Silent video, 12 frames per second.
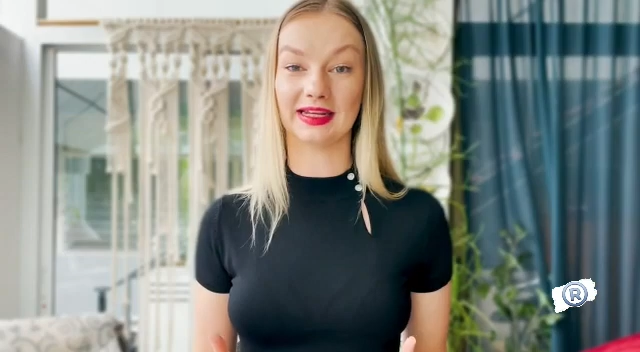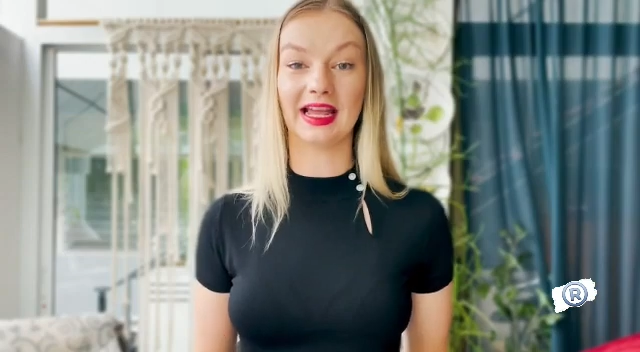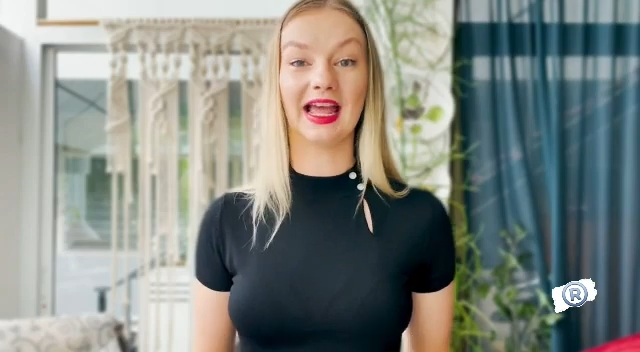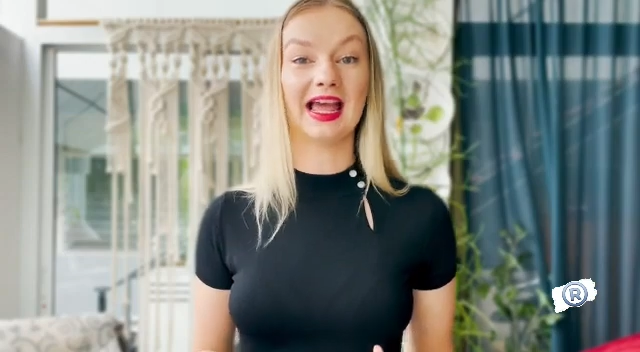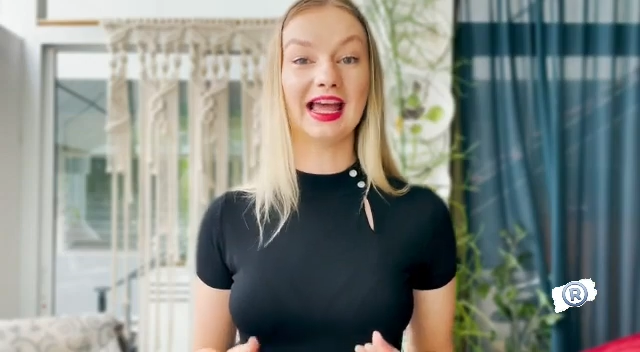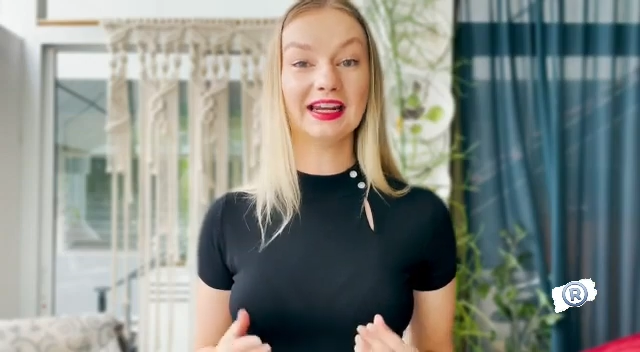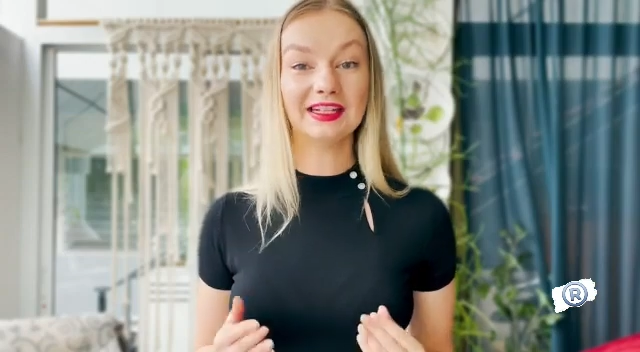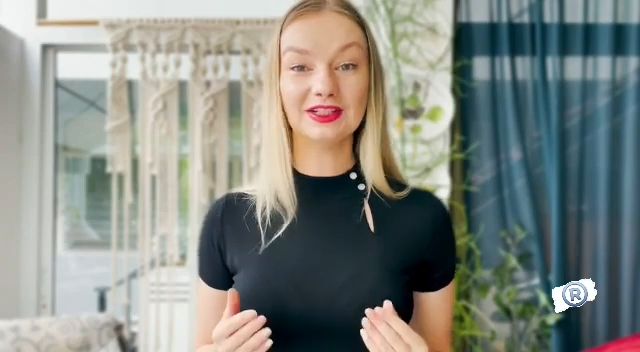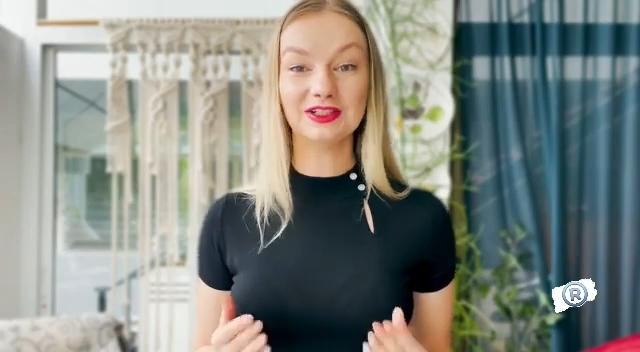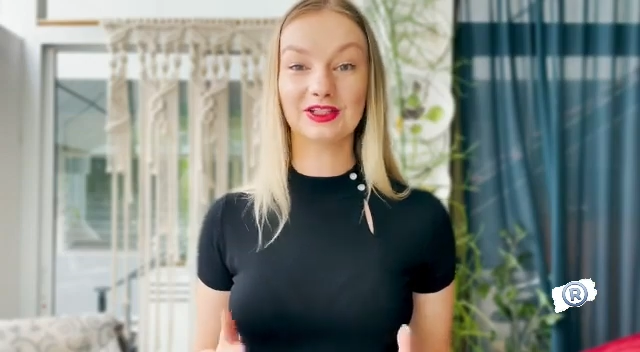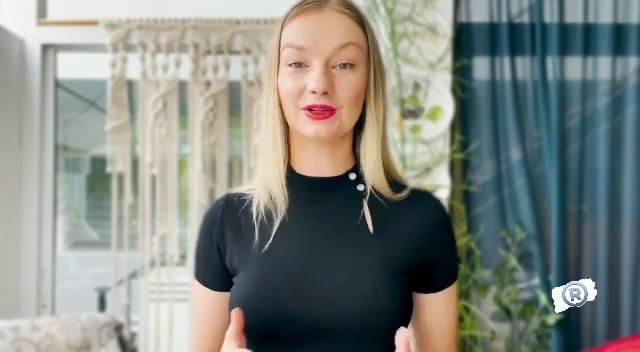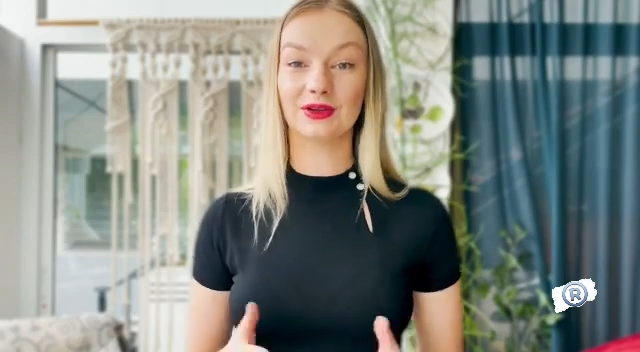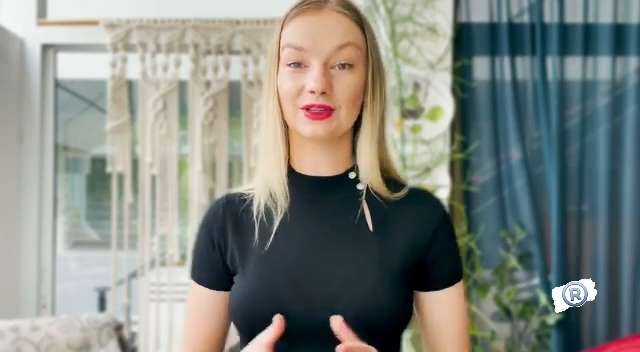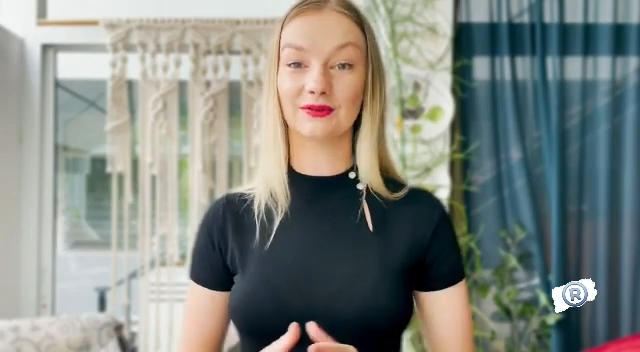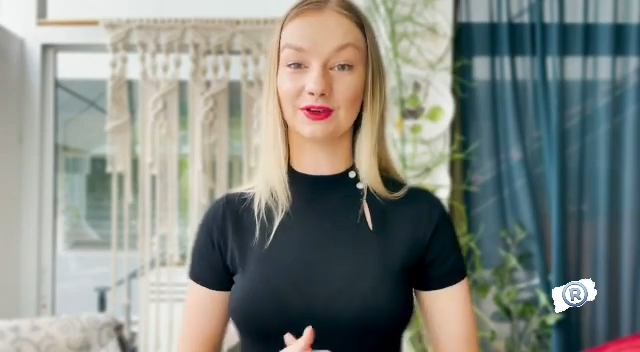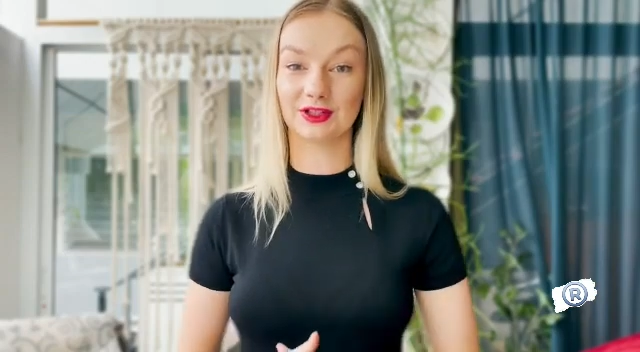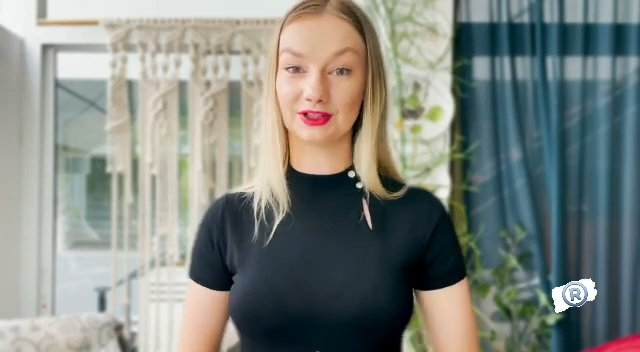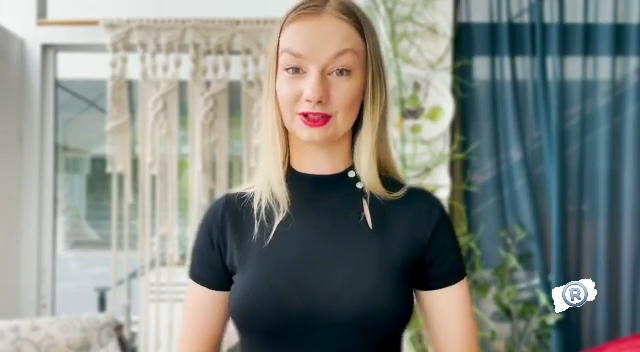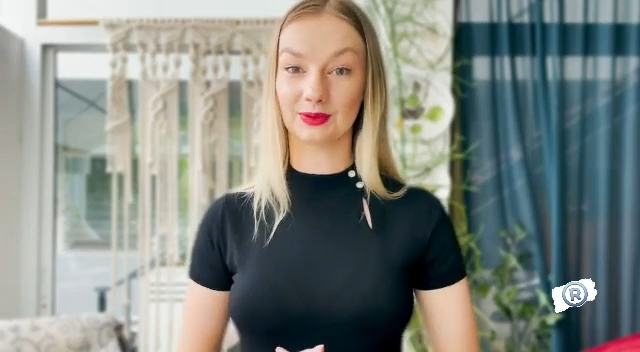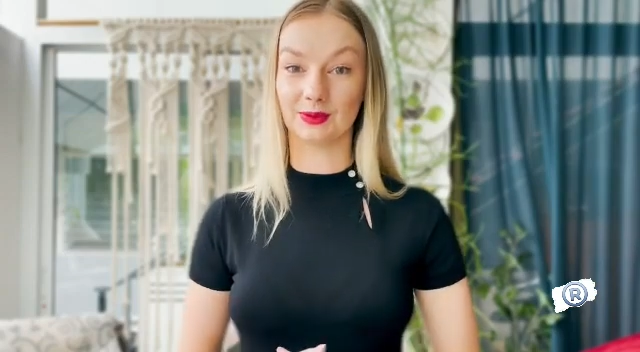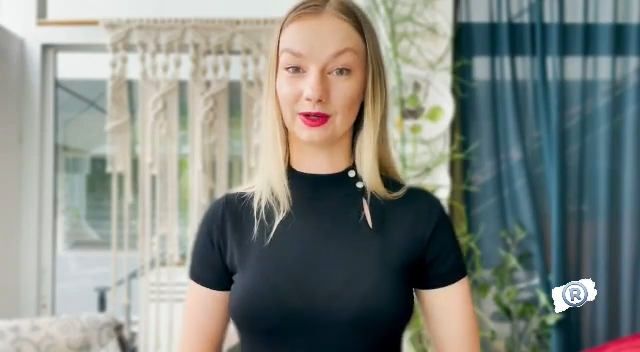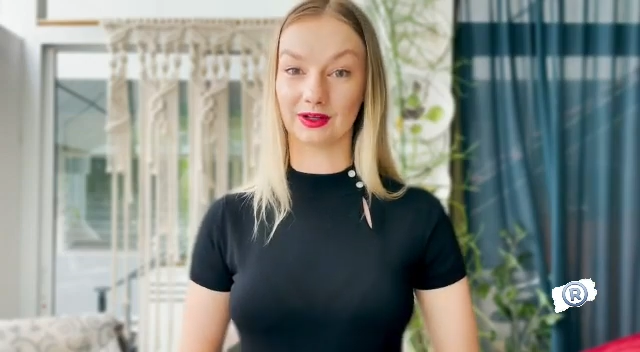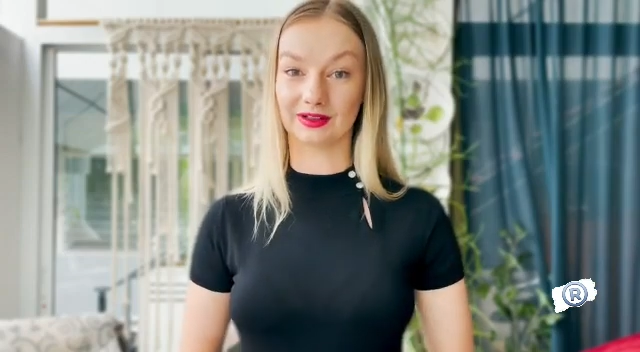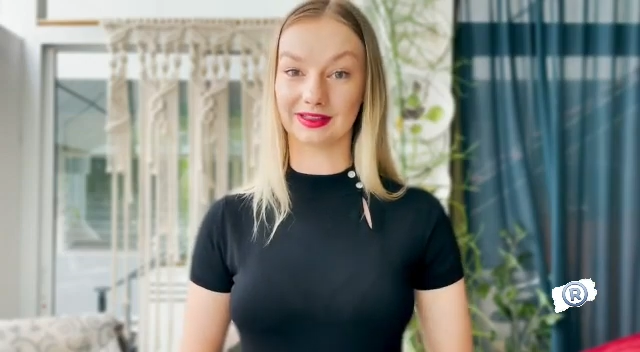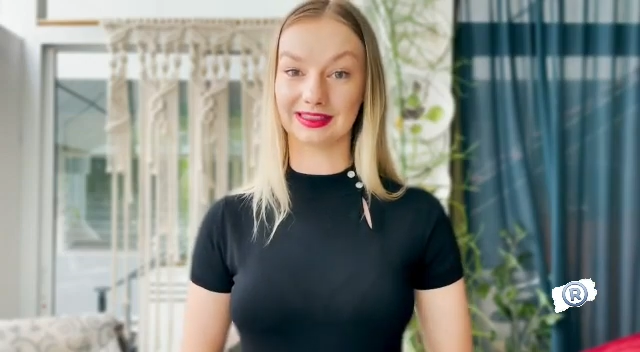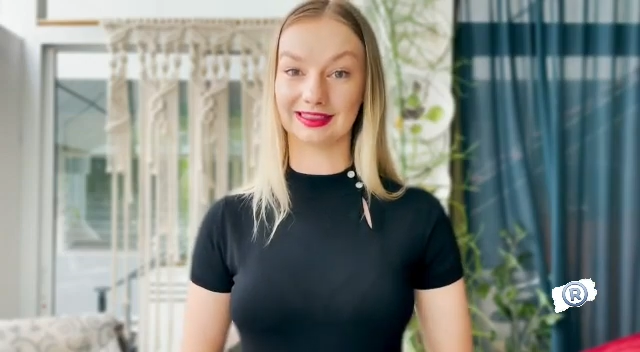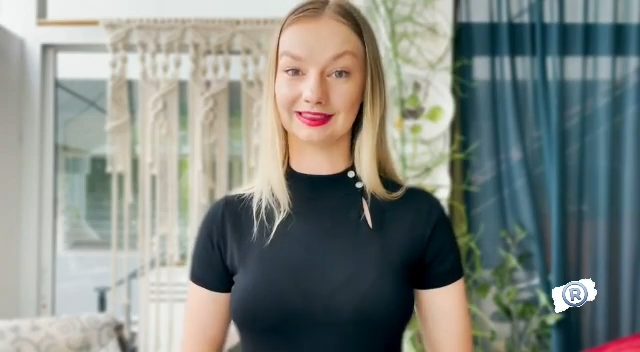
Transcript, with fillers: and enjoy the virtual world.